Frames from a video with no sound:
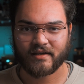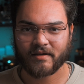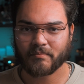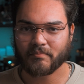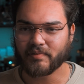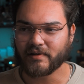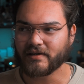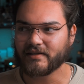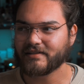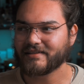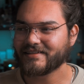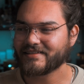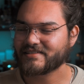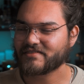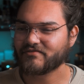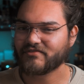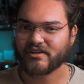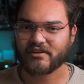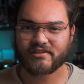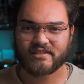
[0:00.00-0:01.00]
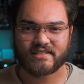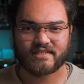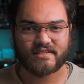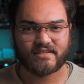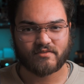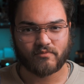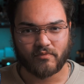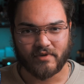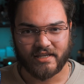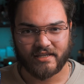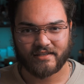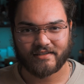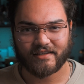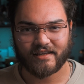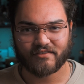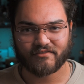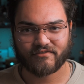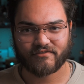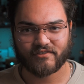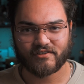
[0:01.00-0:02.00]
but it's very sweet
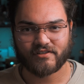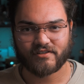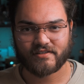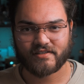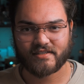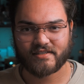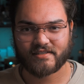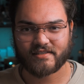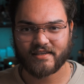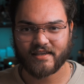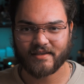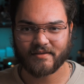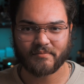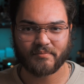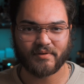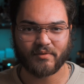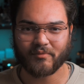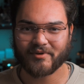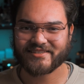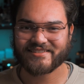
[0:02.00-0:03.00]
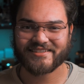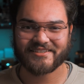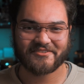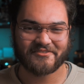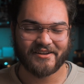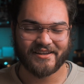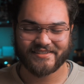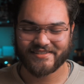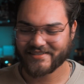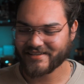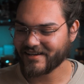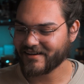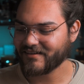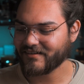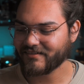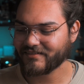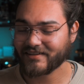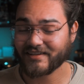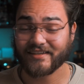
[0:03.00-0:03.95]
at first, but once it dries down,